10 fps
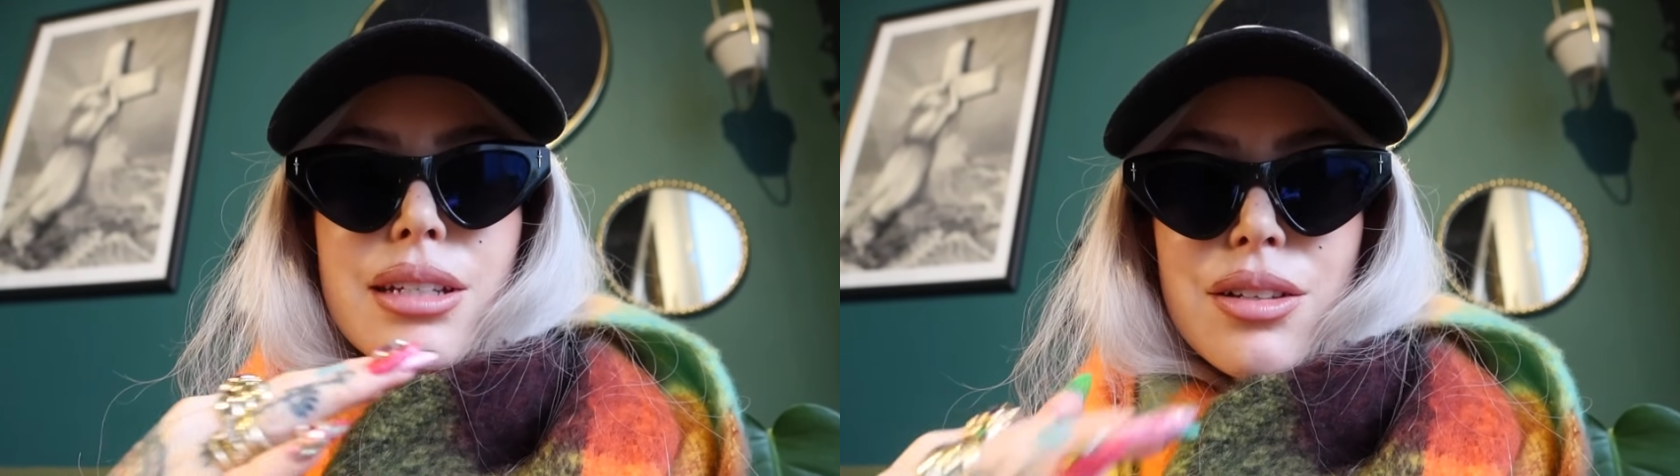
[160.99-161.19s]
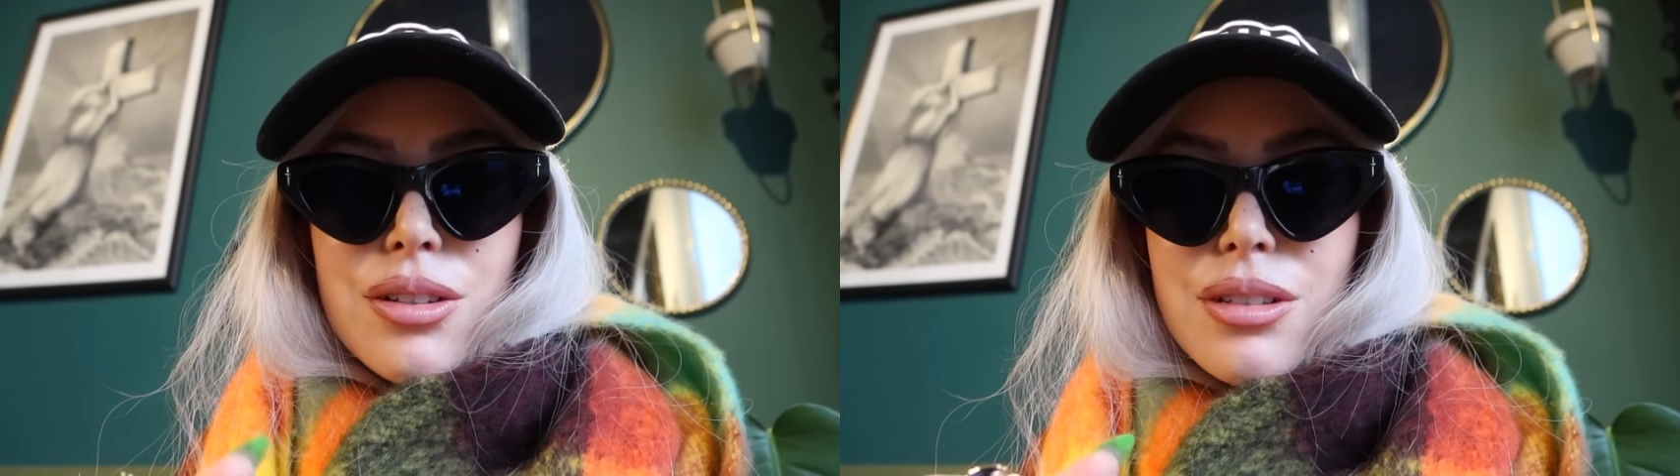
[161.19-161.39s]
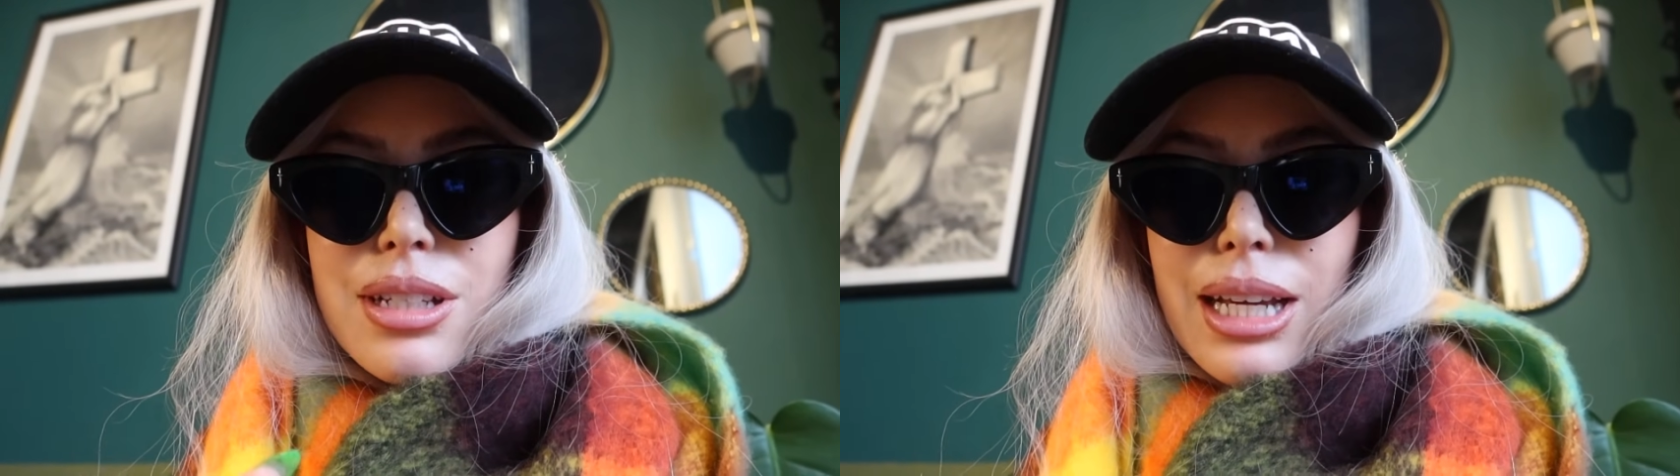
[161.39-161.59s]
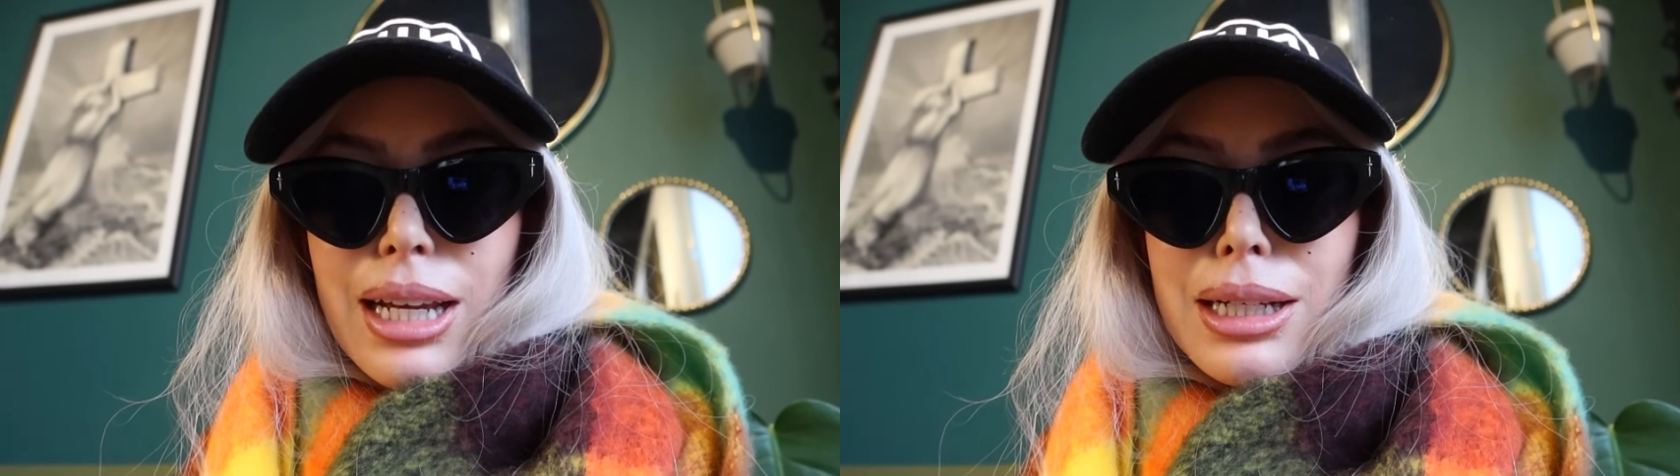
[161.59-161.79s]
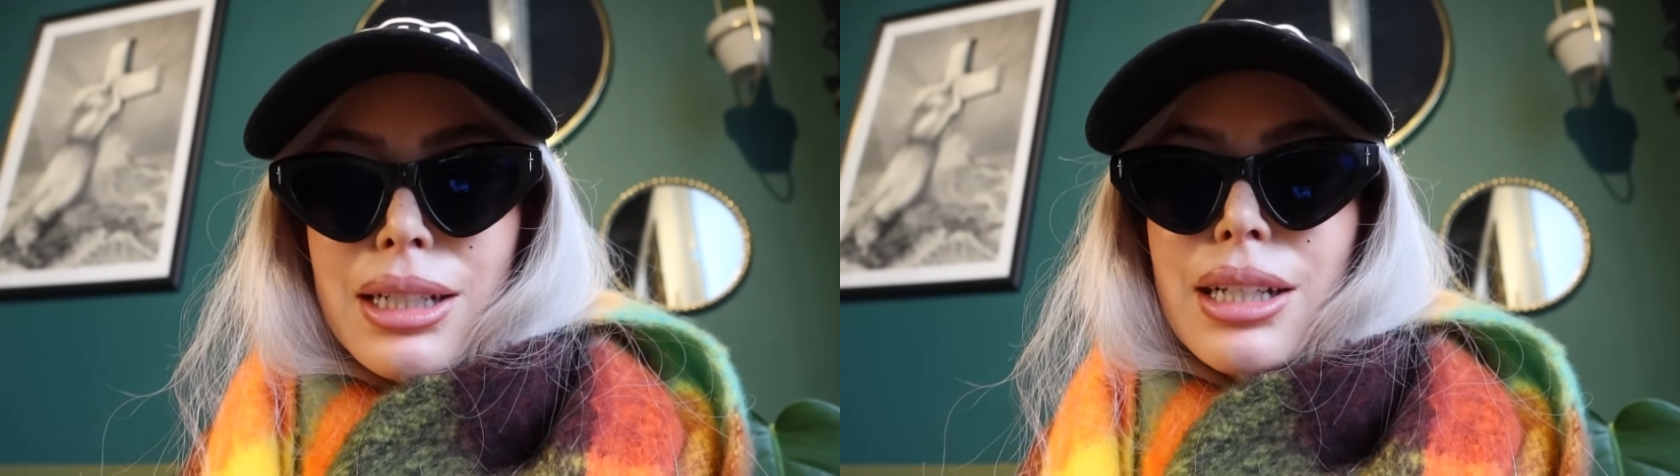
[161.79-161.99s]
tattoo
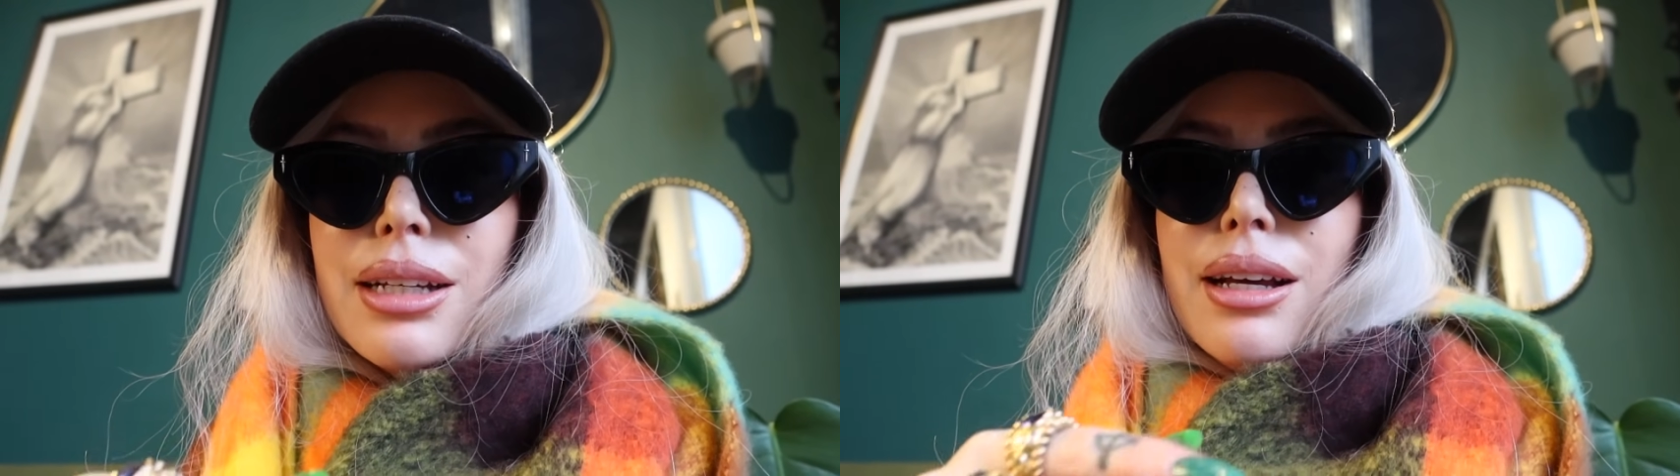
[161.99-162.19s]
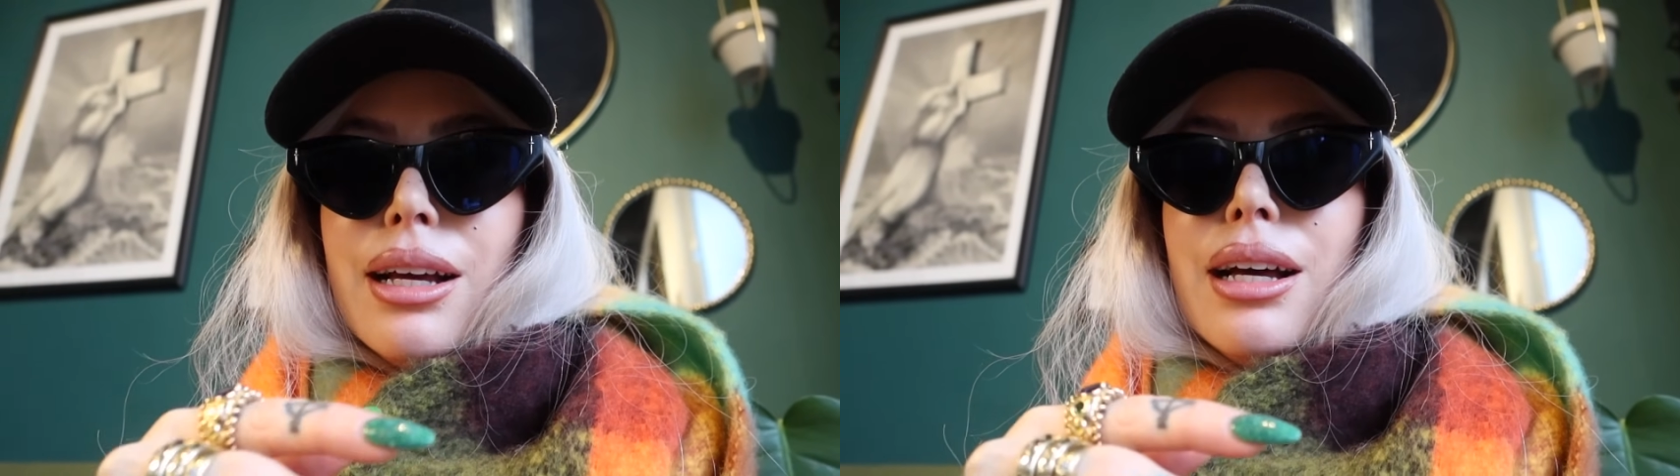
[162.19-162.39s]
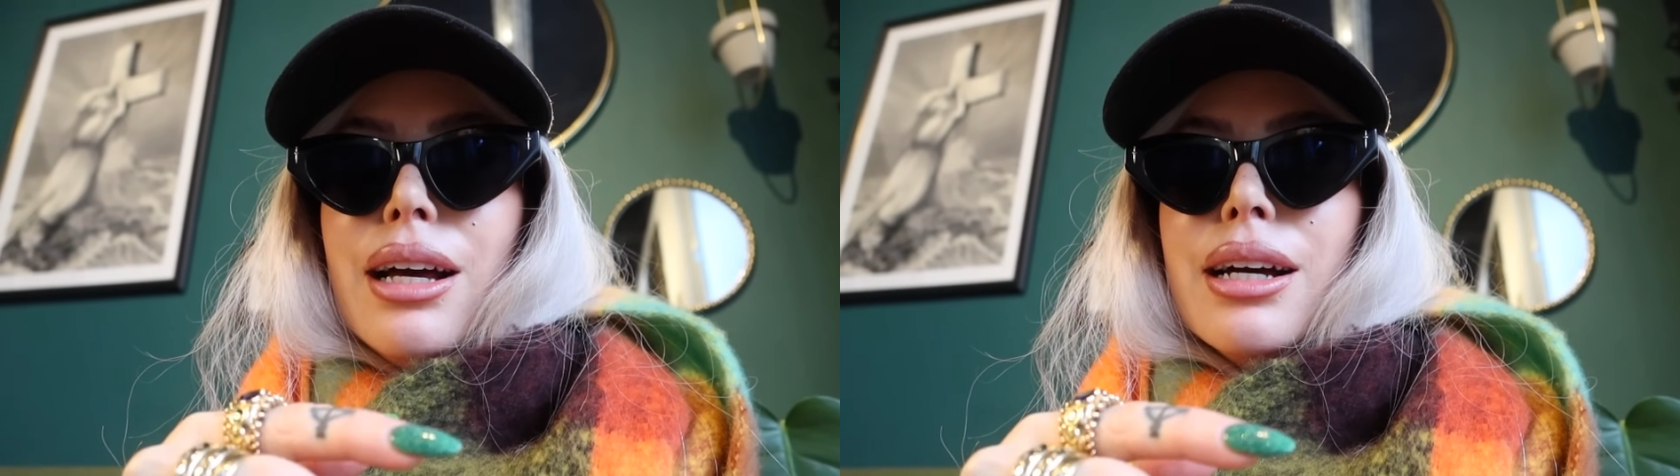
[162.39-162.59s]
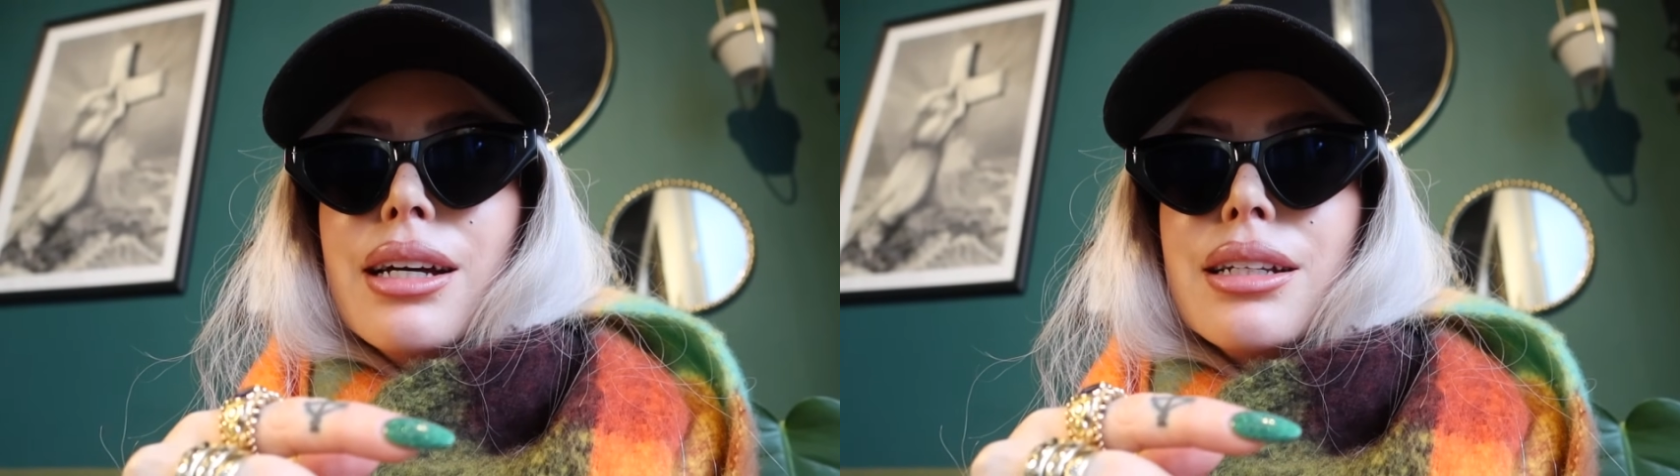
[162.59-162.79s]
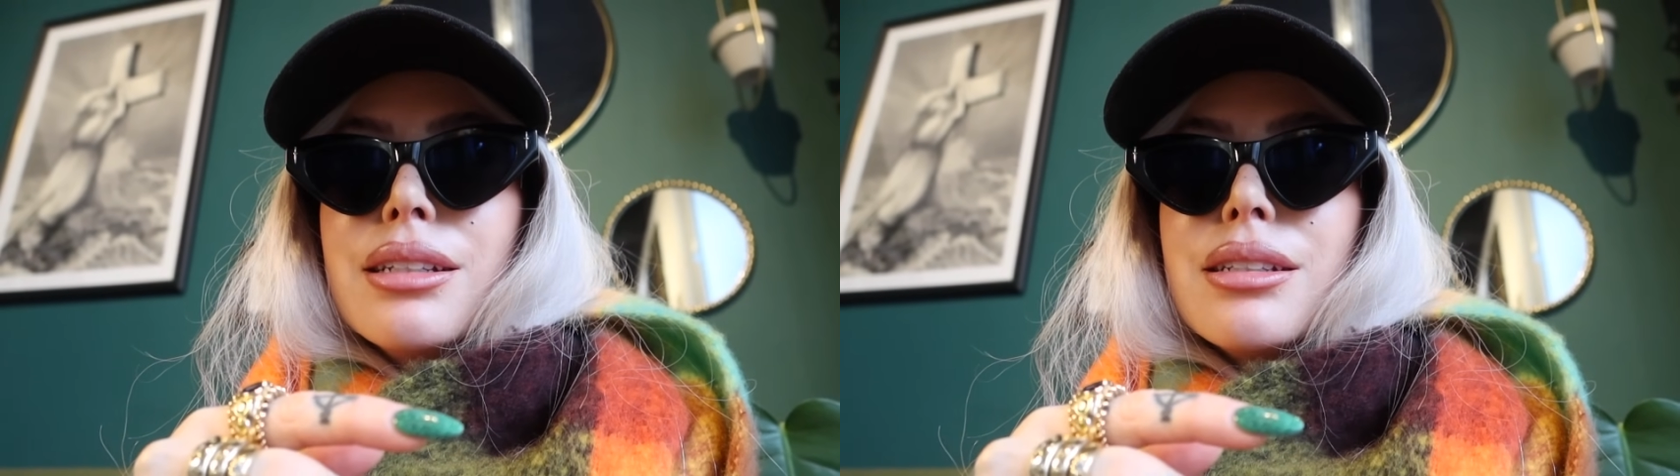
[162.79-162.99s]
today
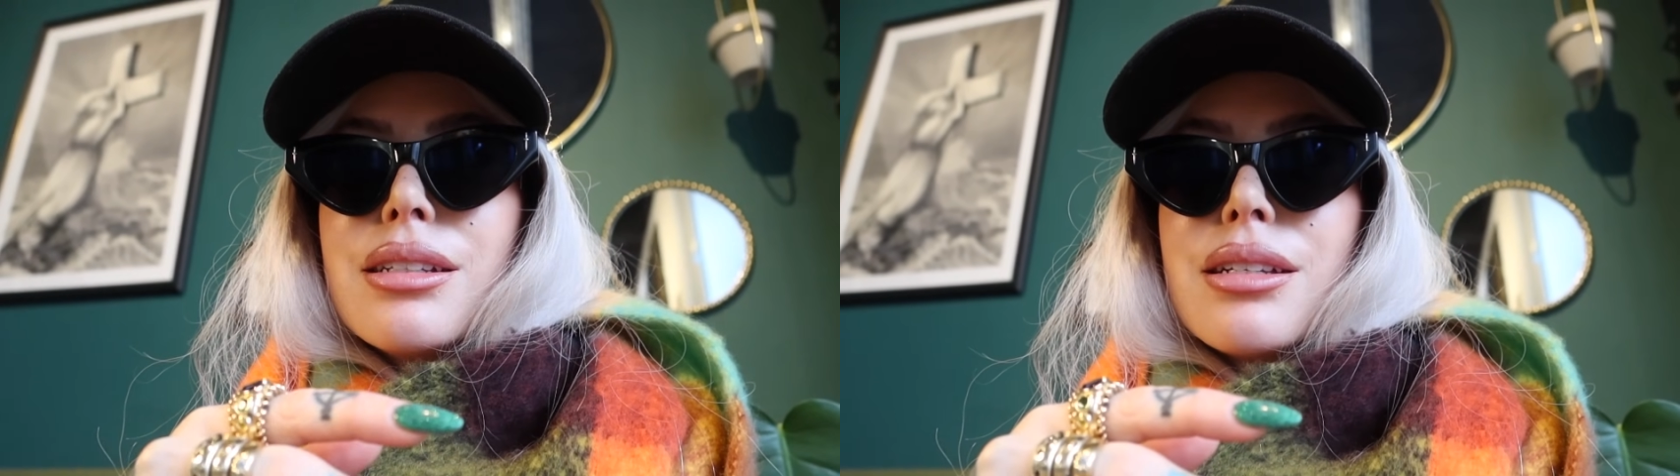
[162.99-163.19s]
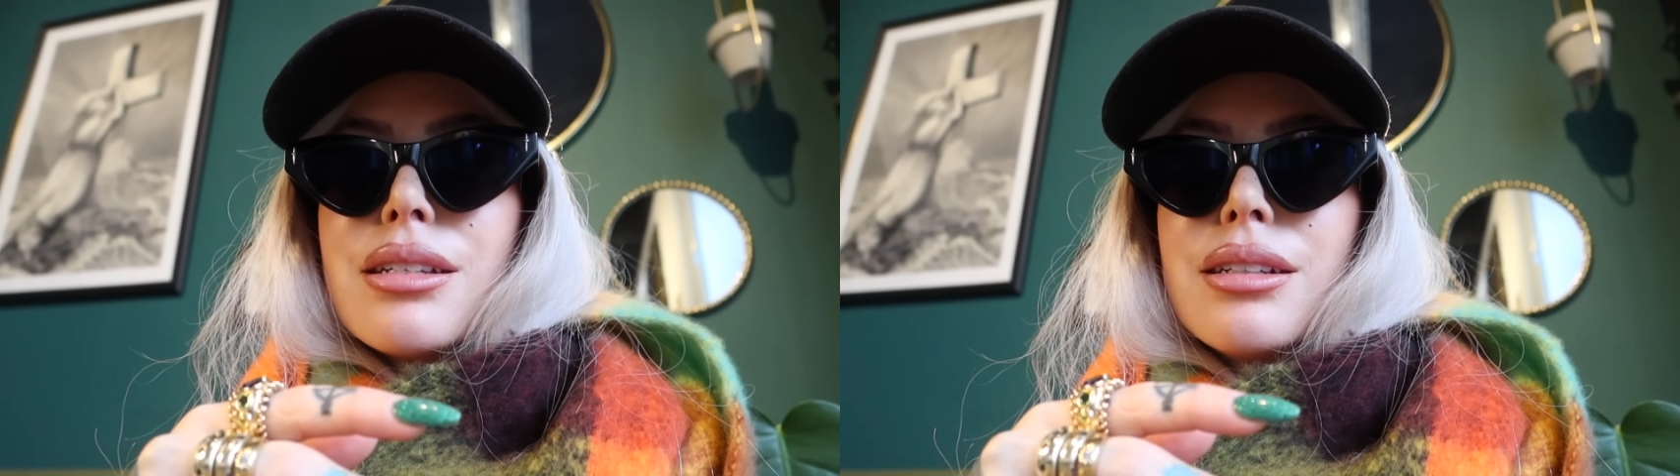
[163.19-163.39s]
and